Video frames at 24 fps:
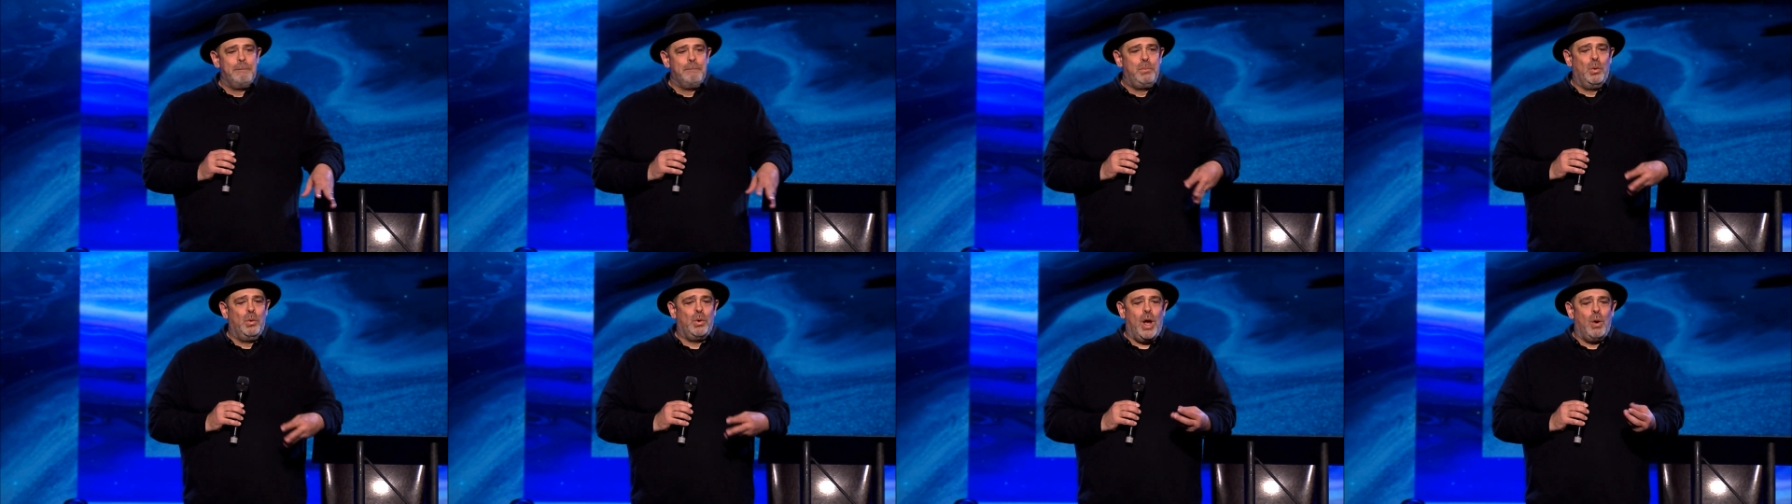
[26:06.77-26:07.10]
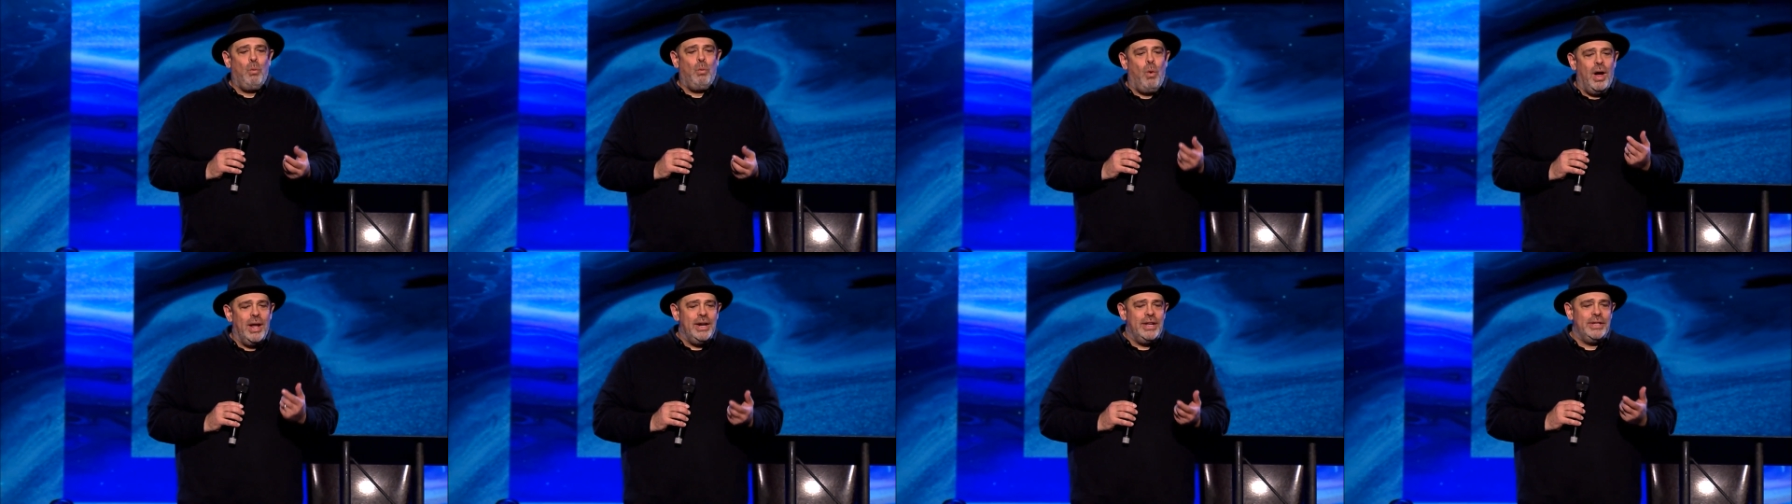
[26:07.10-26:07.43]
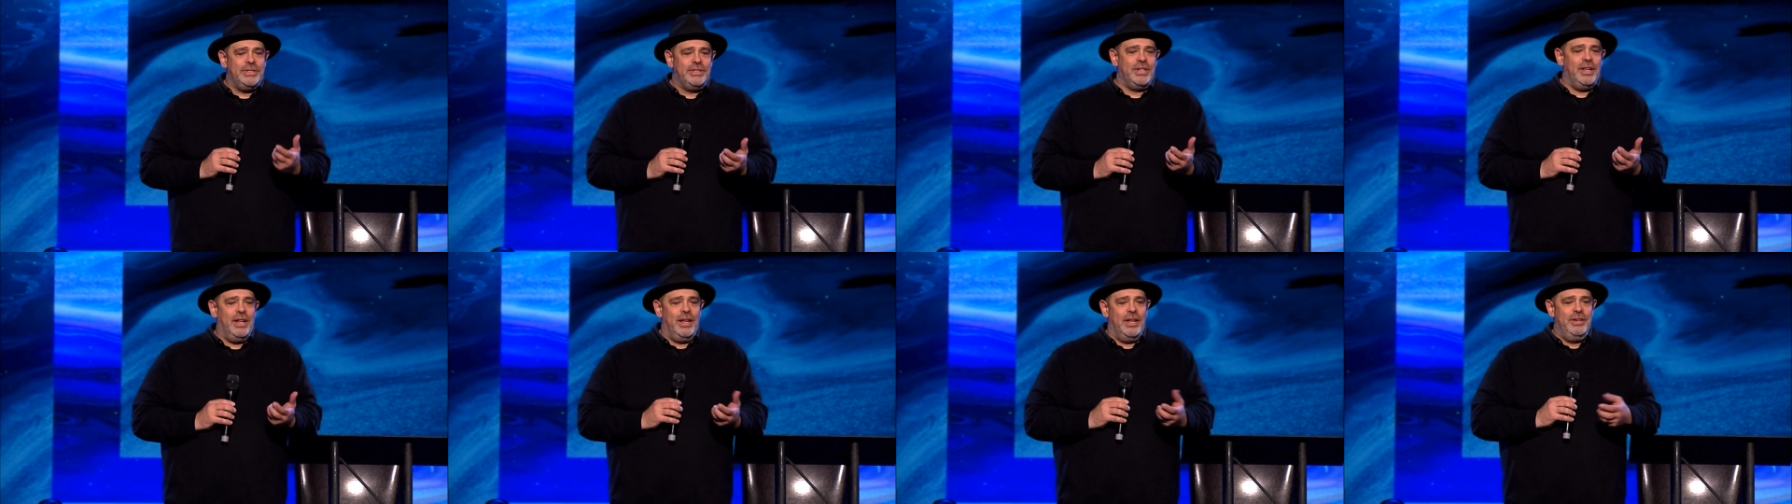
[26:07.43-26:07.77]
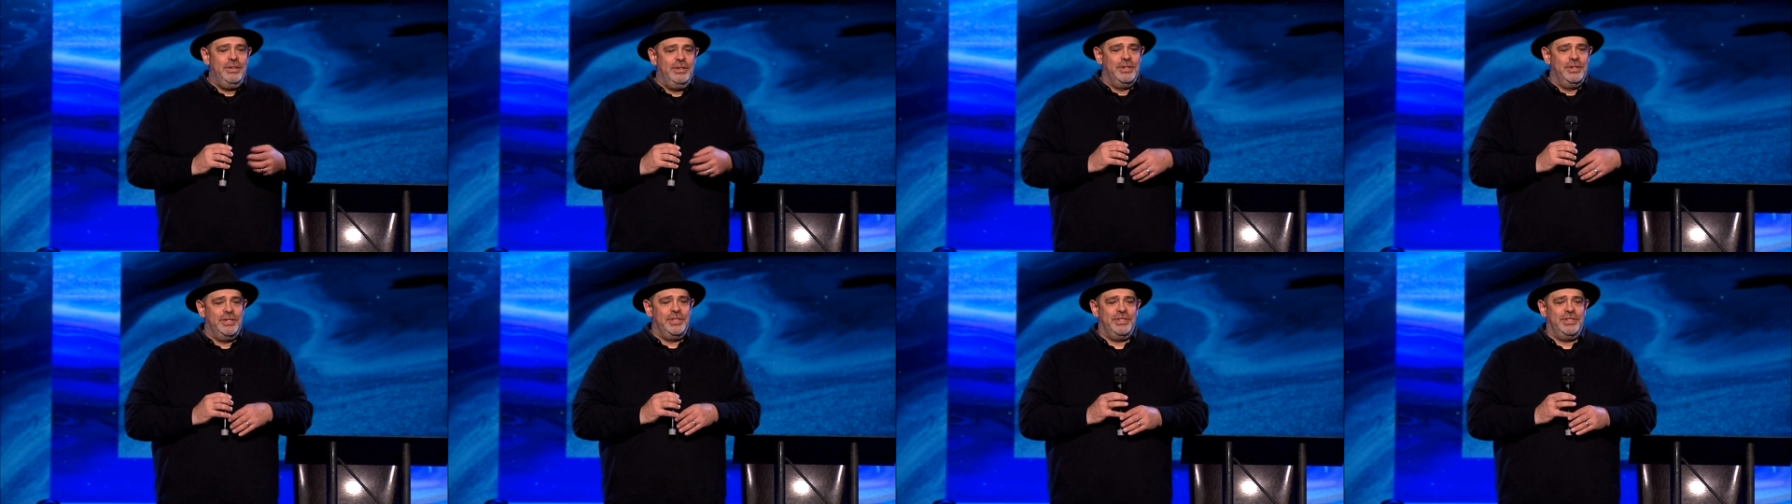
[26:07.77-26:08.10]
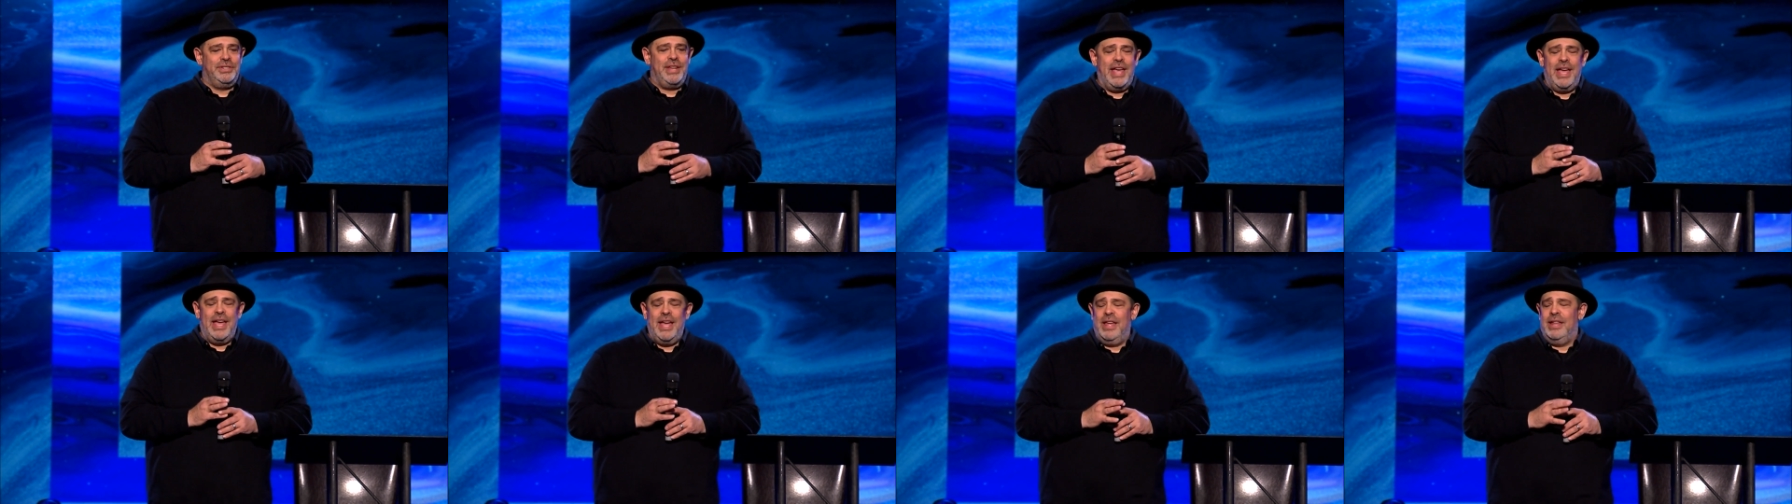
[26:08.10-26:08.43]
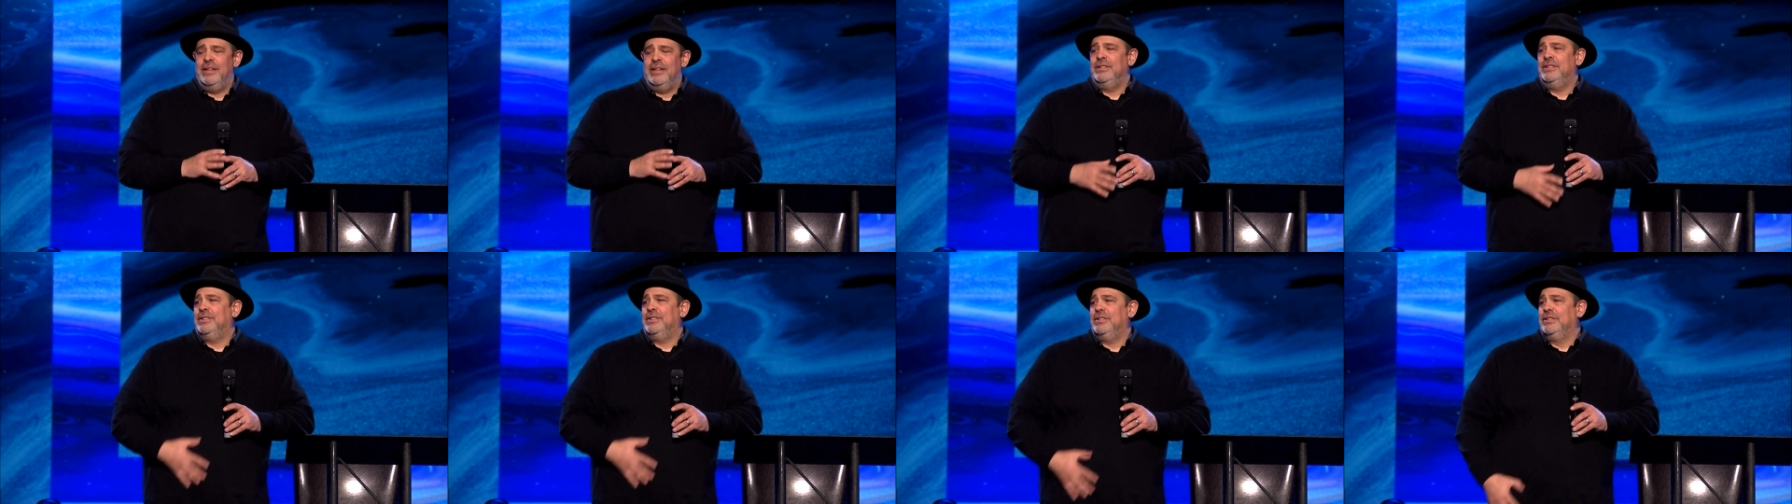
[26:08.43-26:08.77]
But what I want us to
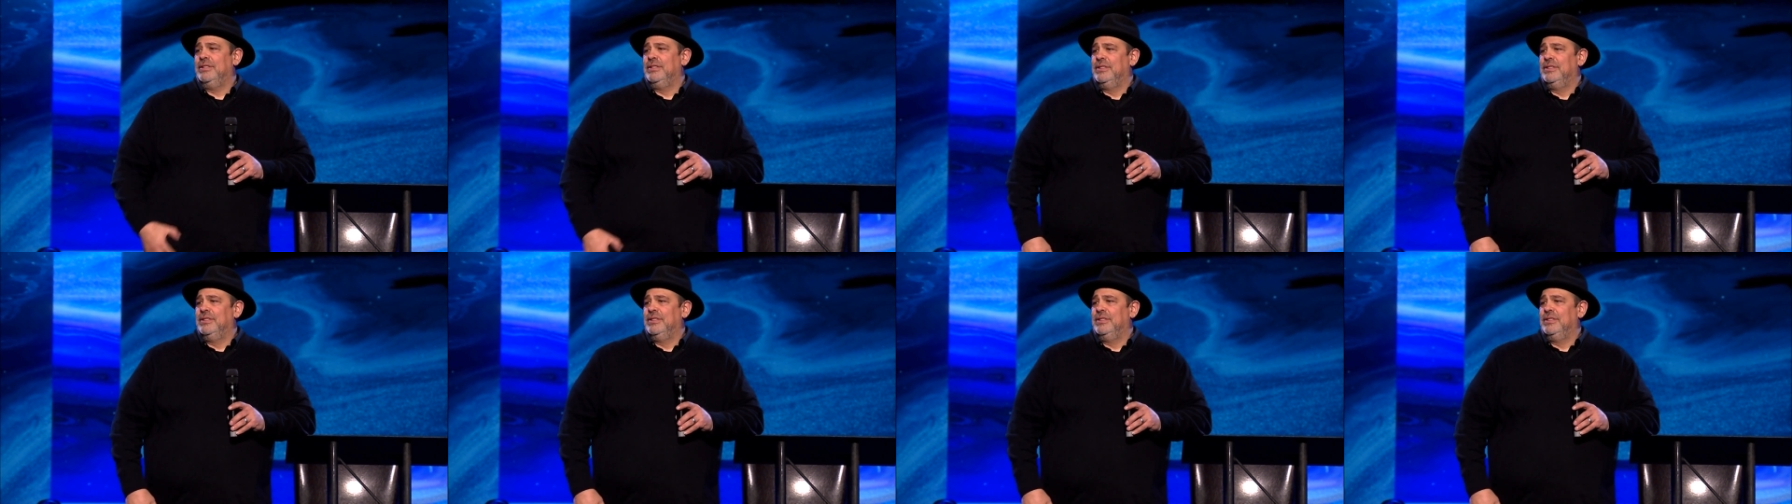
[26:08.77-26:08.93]
understand